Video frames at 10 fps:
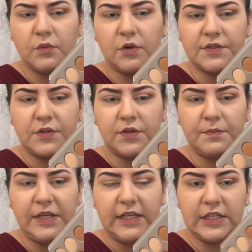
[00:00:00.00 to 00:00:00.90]
rose
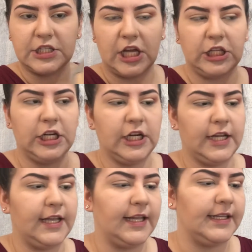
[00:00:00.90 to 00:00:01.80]
gold pinkish color,
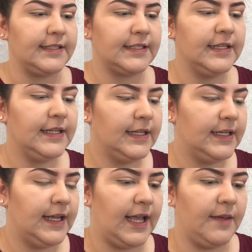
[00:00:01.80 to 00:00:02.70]
and
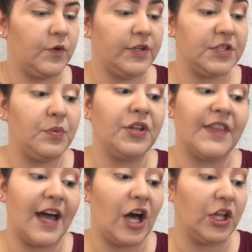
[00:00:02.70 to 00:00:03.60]
I'm going to put
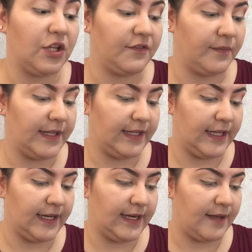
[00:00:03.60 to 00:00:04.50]
that all over my
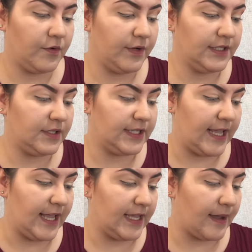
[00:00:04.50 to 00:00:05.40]
lid. And I'm going to
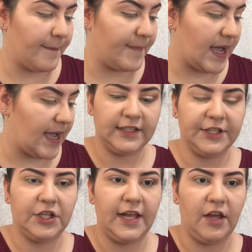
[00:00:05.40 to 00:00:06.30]
take my
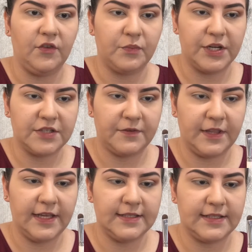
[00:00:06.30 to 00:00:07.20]
little e.l.f. brush for
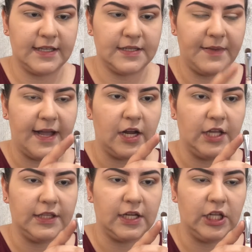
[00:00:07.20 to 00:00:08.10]
this to pack
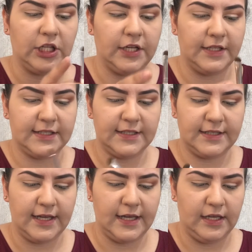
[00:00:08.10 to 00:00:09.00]
on the color. This is
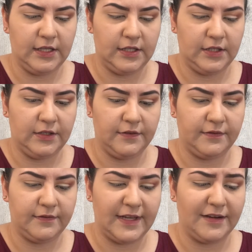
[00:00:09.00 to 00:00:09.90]
the e.l.f.
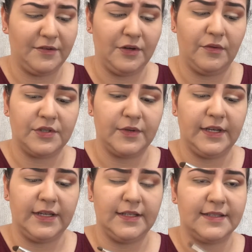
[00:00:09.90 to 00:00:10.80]
I don't know which one
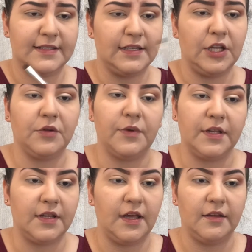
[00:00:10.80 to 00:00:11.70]
it is. It's another one
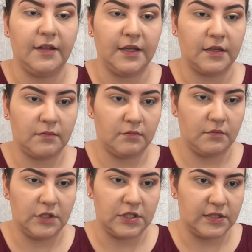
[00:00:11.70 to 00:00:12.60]
of the, like,
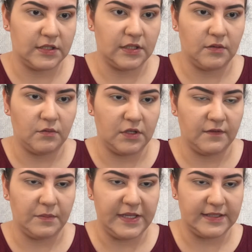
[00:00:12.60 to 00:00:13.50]
it's just a, one
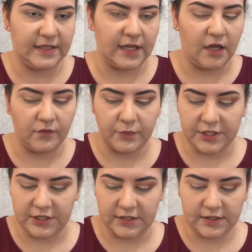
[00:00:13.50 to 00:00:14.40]
of the basic e.l.f.
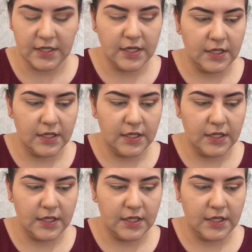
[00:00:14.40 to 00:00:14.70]
brushes.